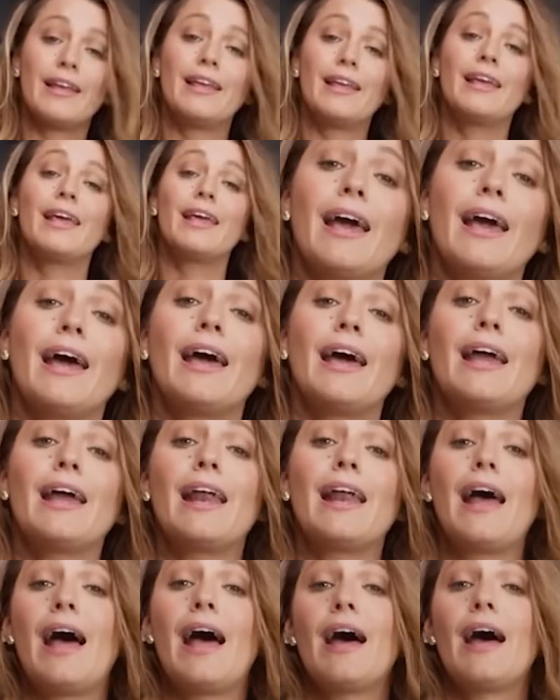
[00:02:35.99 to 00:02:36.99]
almost
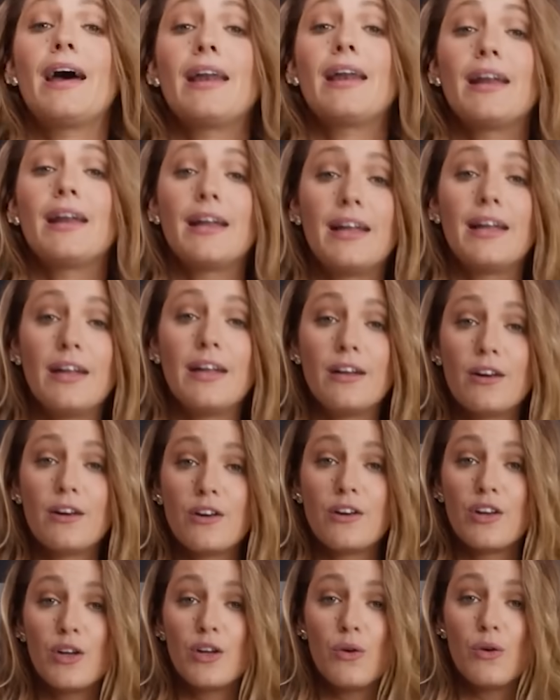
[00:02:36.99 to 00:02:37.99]
3:30, still
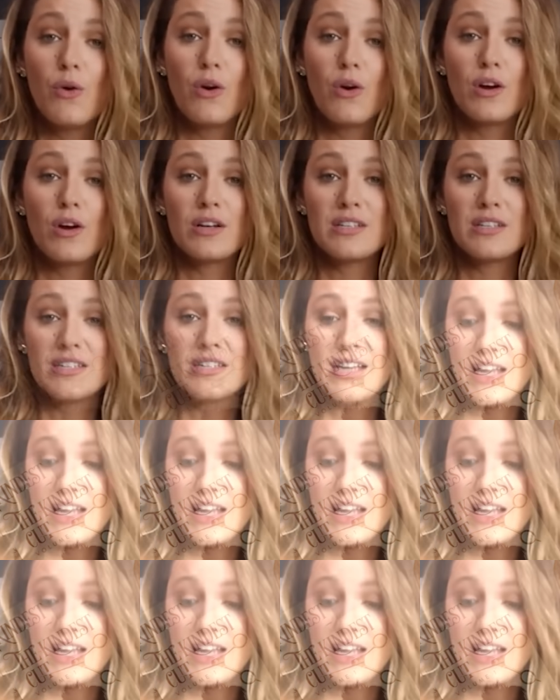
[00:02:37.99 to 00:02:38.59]
Blake